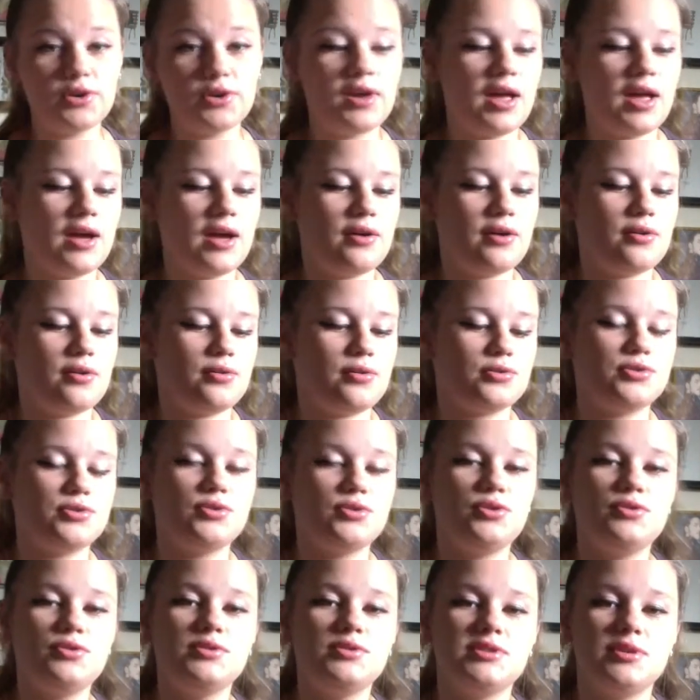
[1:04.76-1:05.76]
how to
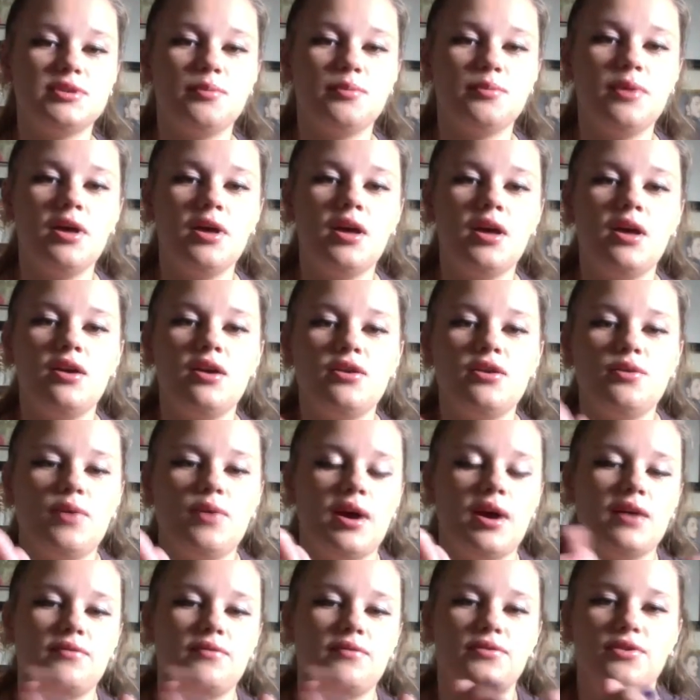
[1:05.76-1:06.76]
use them, you
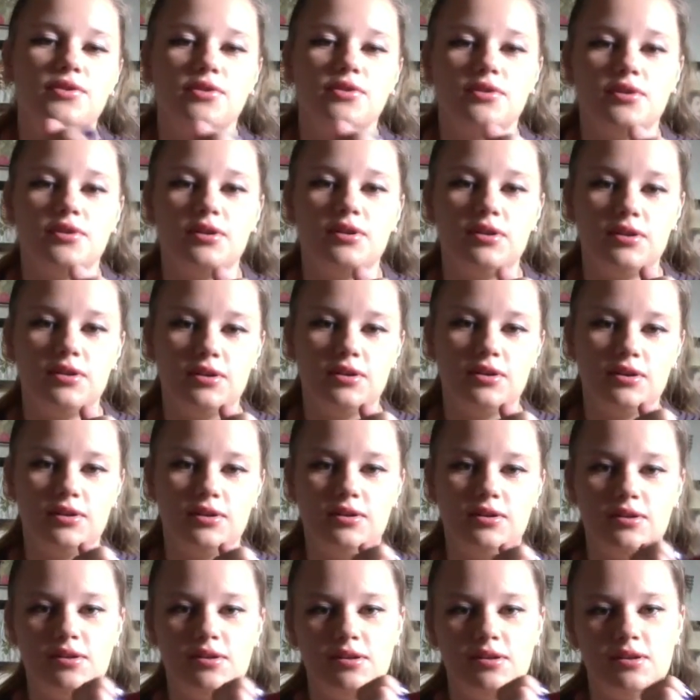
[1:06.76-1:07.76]
have your
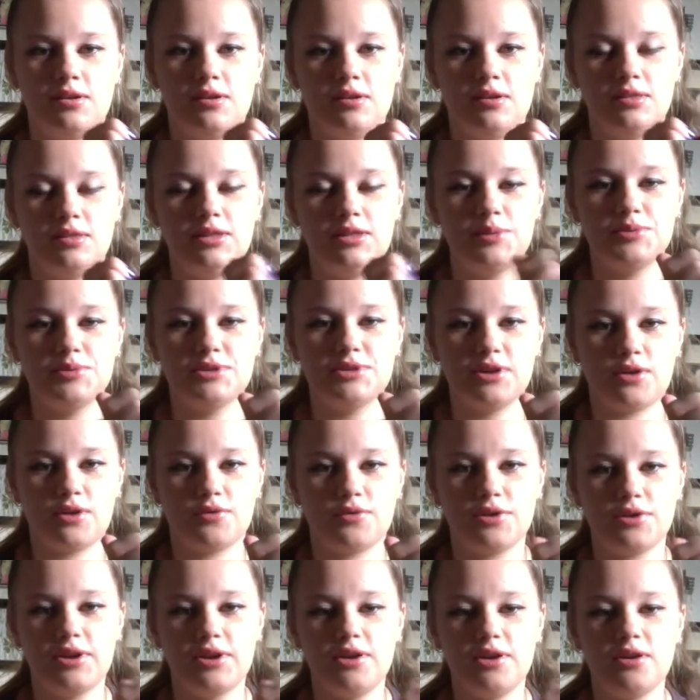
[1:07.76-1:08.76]
lipstick over
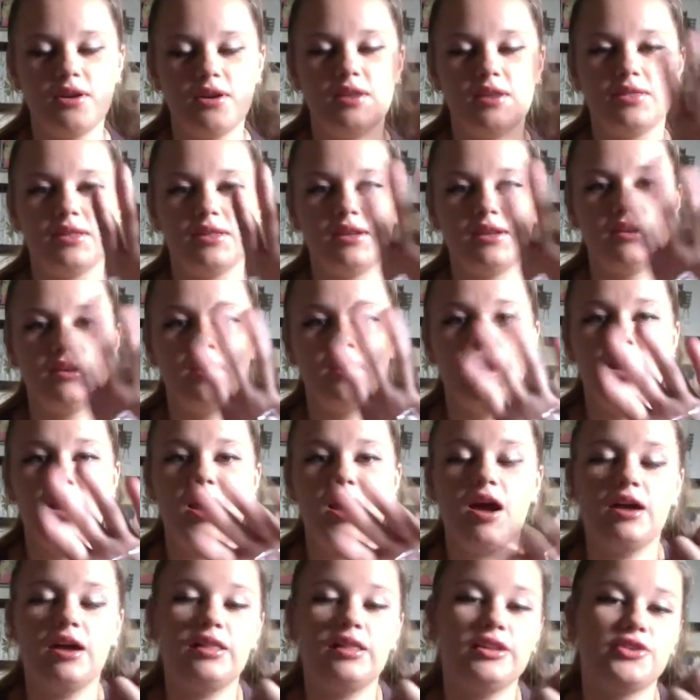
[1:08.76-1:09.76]
here and then a
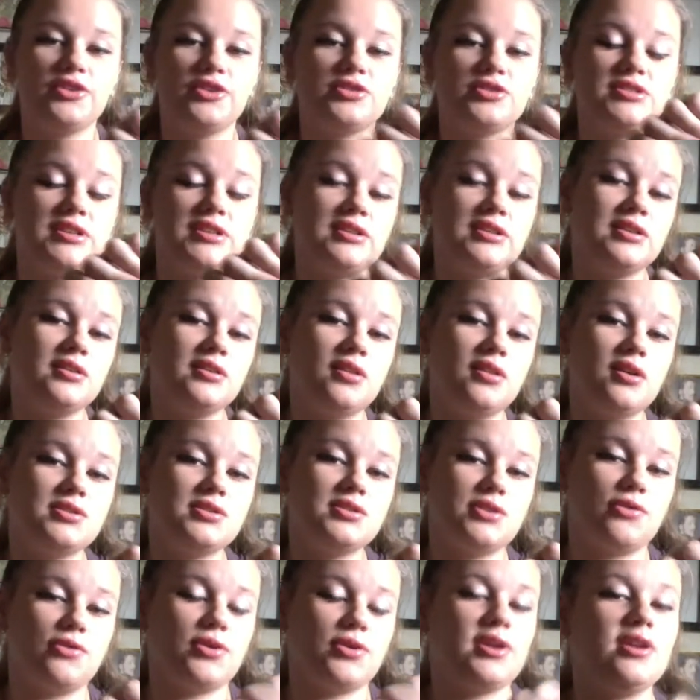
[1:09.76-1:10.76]
clear sealing gloss
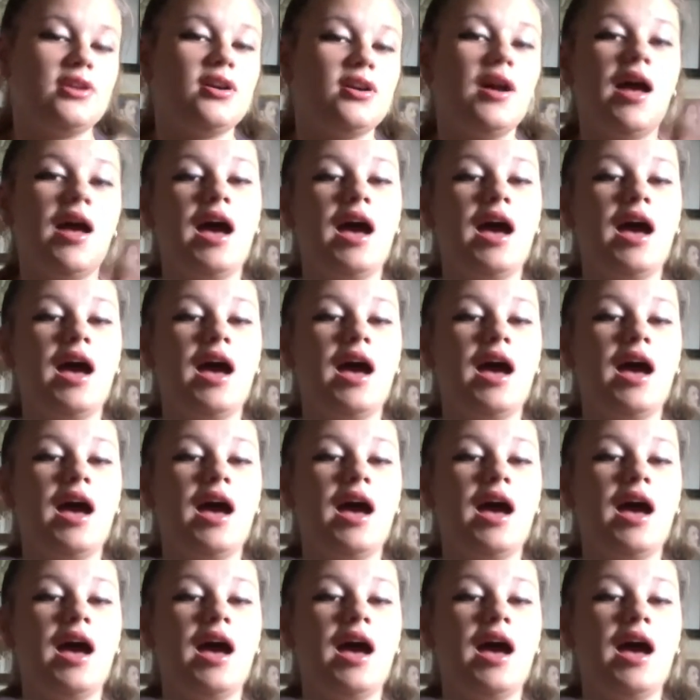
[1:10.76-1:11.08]
over here.